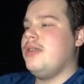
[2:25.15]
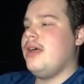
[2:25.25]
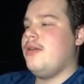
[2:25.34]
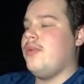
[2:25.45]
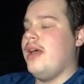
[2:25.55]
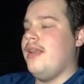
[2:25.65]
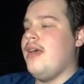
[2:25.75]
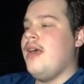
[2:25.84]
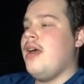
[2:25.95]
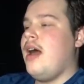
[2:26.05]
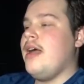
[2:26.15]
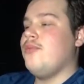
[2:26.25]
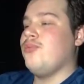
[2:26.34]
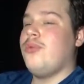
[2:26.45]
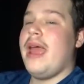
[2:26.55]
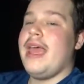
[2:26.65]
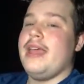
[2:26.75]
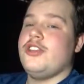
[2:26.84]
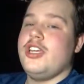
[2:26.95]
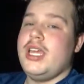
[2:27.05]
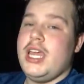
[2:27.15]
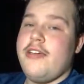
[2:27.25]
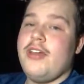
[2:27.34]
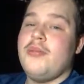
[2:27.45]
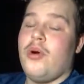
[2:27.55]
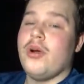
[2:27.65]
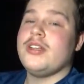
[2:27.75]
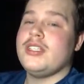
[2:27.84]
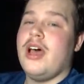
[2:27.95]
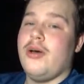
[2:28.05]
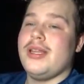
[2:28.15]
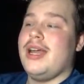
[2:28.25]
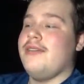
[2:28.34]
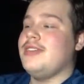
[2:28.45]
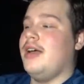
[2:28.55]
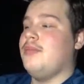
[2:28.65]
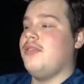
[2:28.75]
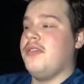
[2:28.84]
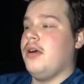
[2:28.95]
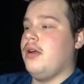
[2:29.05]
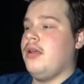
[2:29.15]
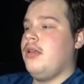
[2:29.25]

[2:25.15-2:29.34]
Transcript: there, when I rage even more so than I've done before.